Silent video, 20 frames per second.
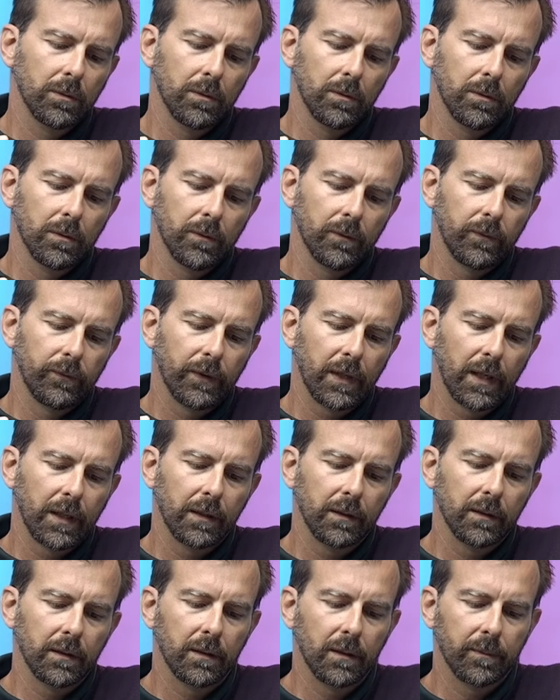
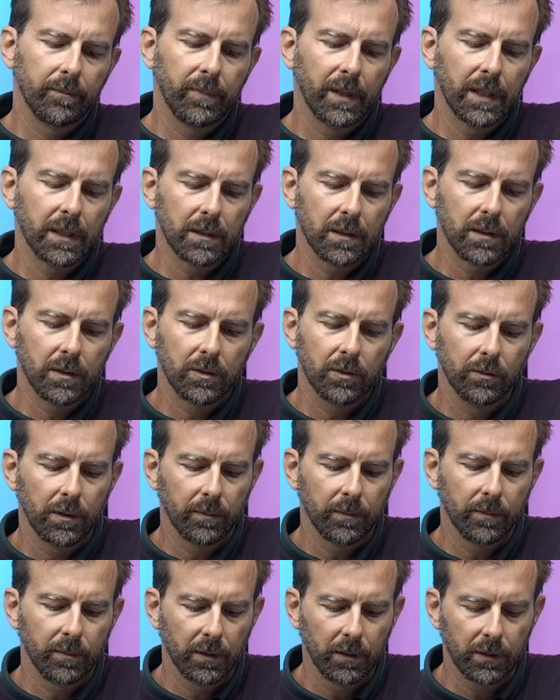find the best
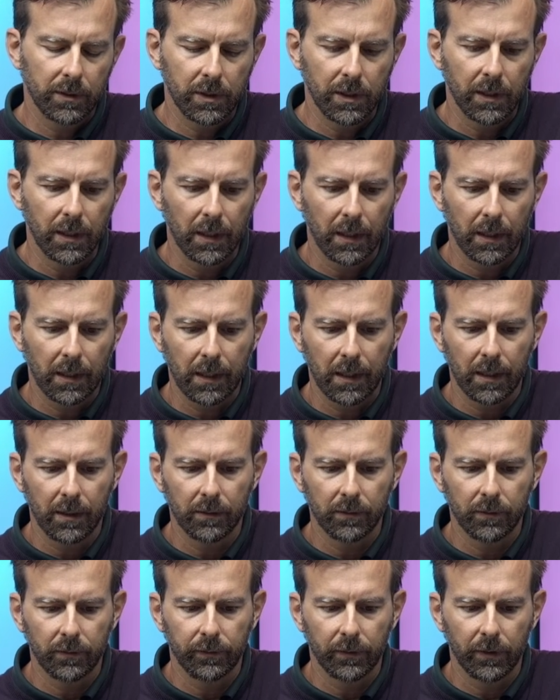suitable GL
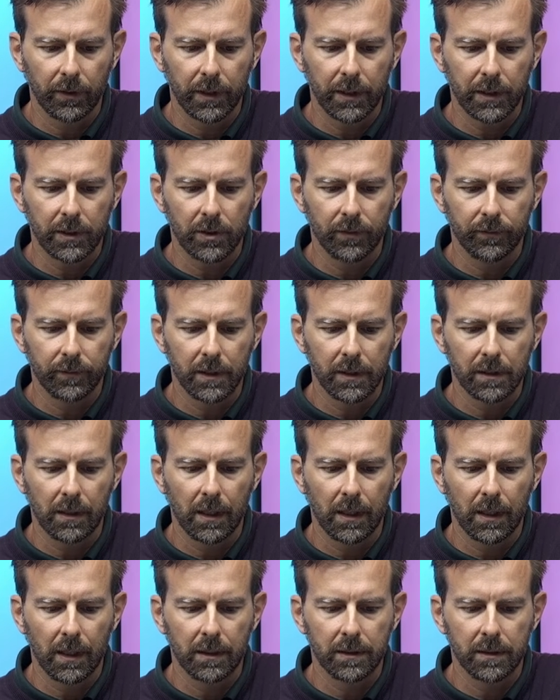account for each of these
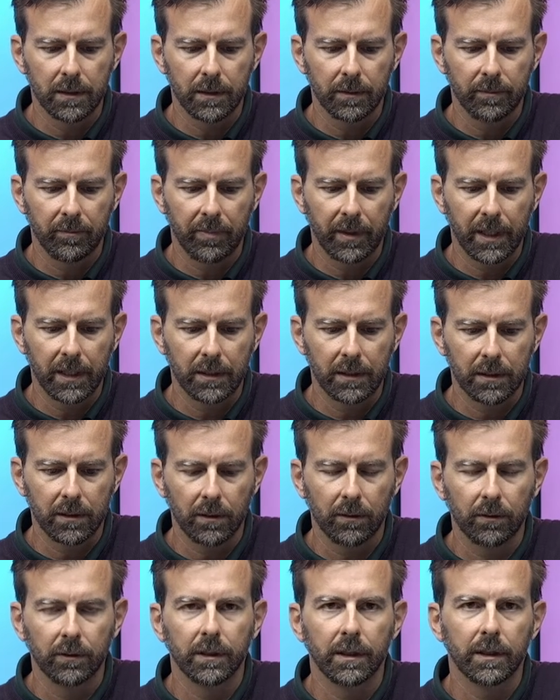lines based
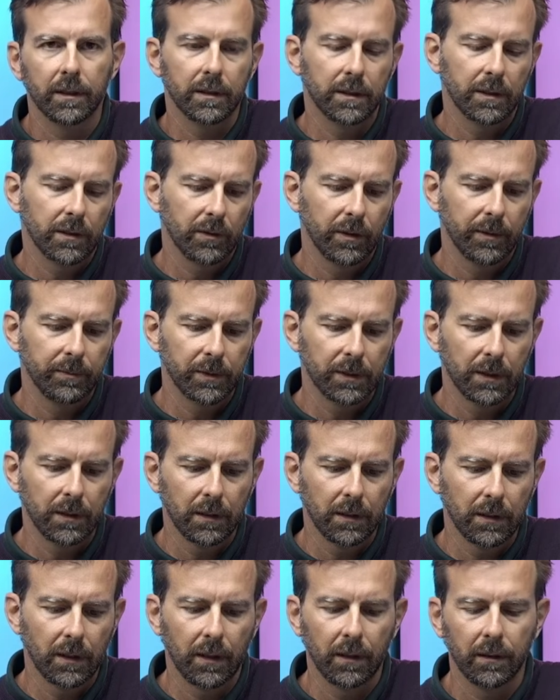on their
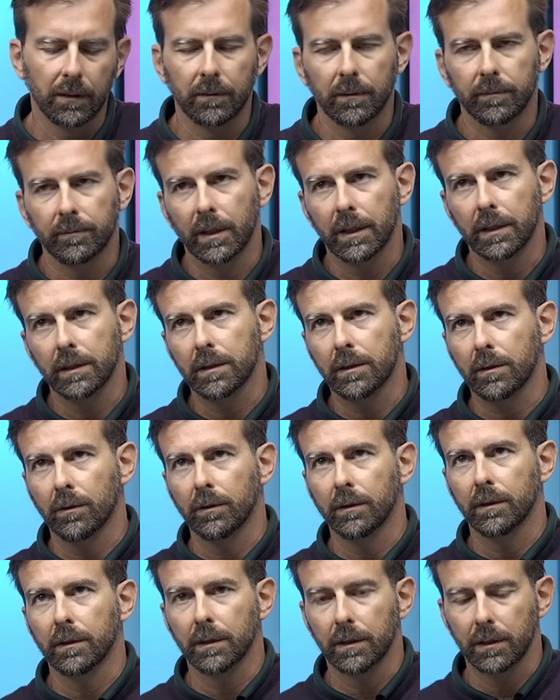description and based
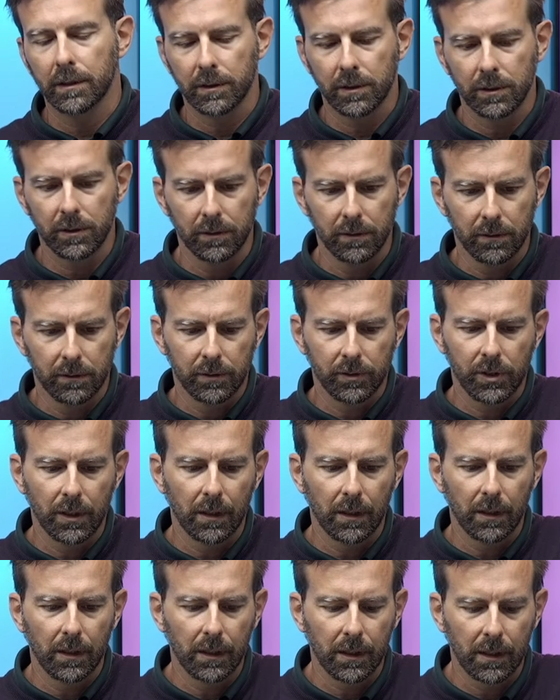on the
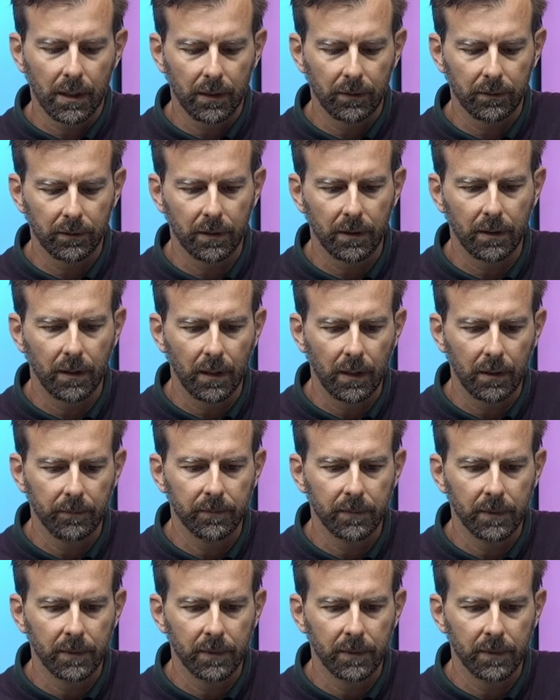GL account name.